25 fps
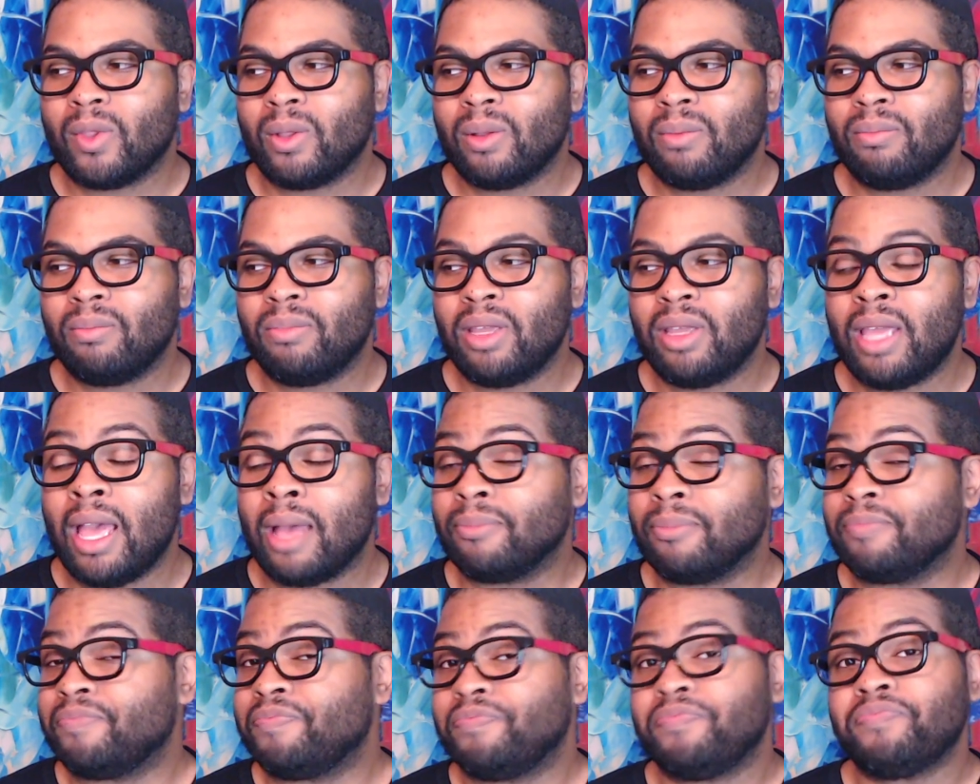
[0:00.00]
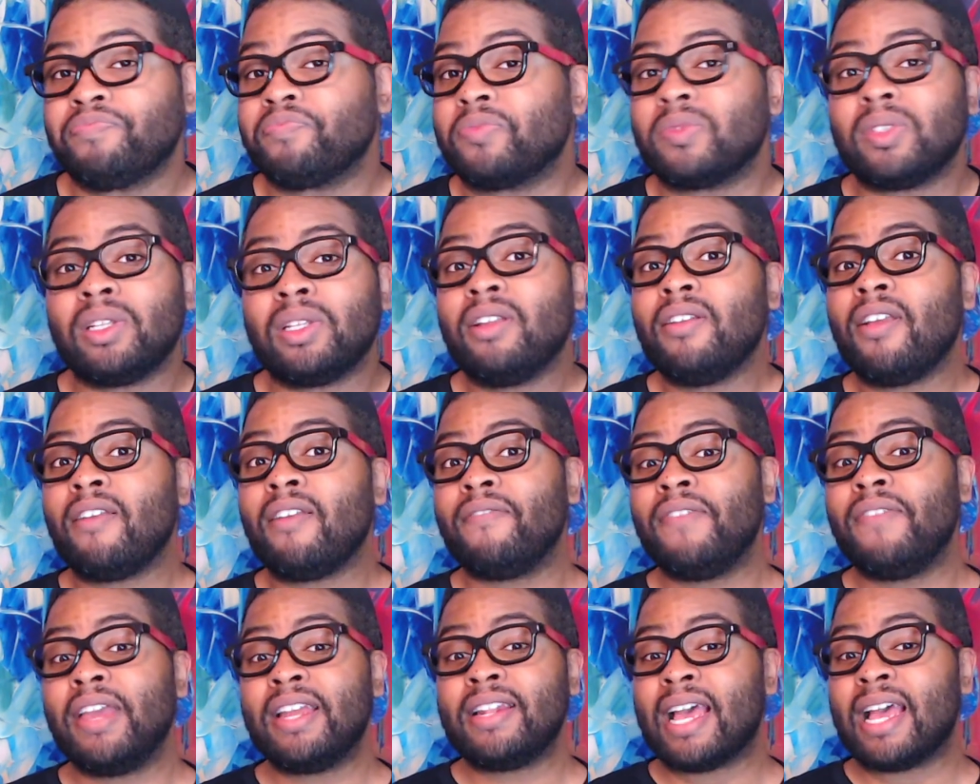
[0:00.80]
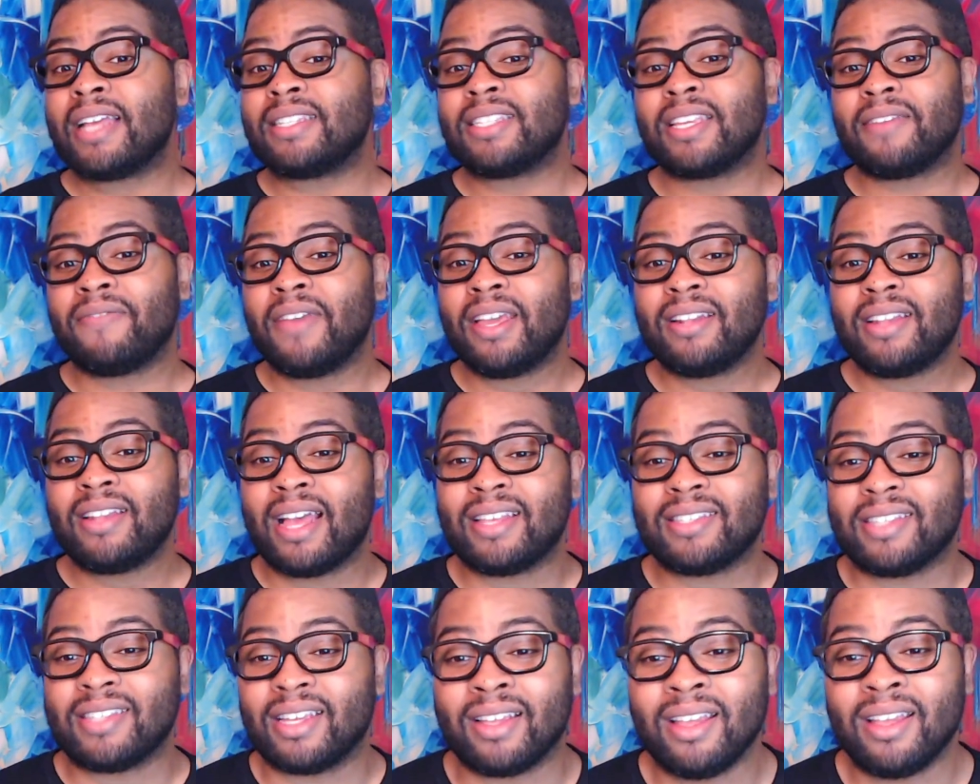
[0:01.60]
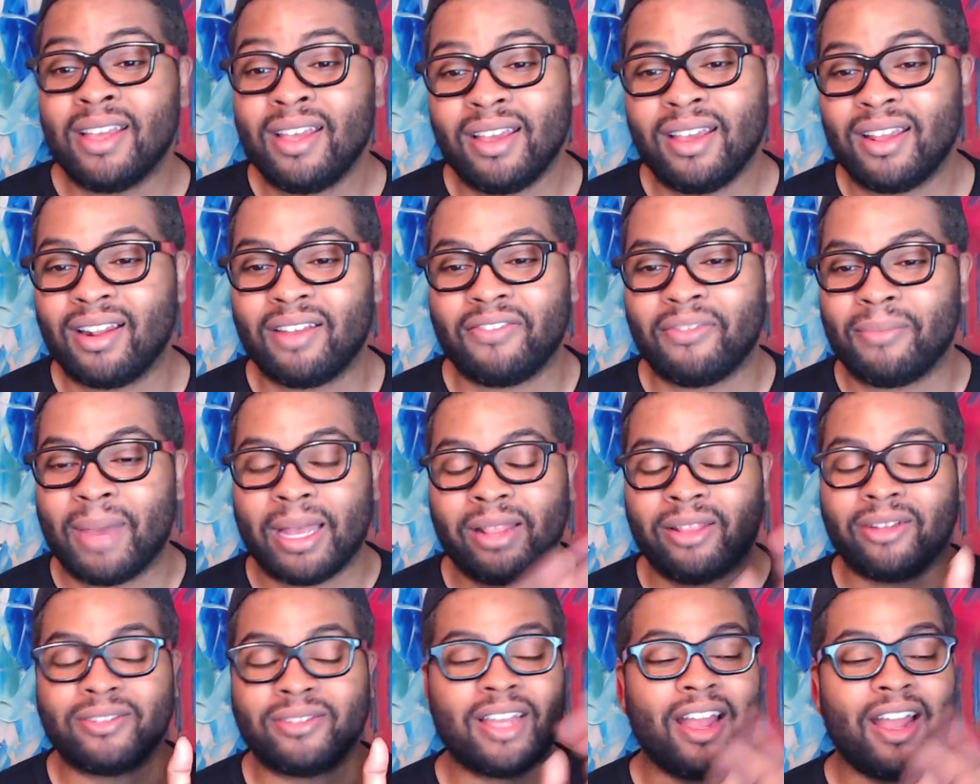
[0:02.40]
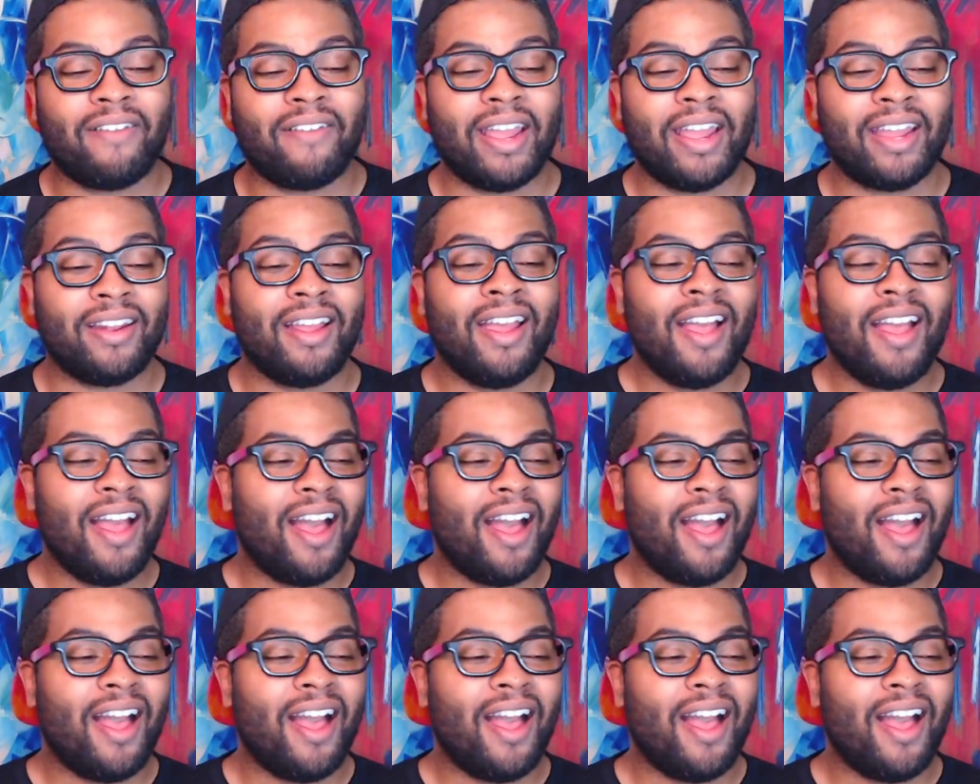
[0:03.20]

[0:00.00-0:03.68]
But yeah. Fantastic. Enough of my little tirade.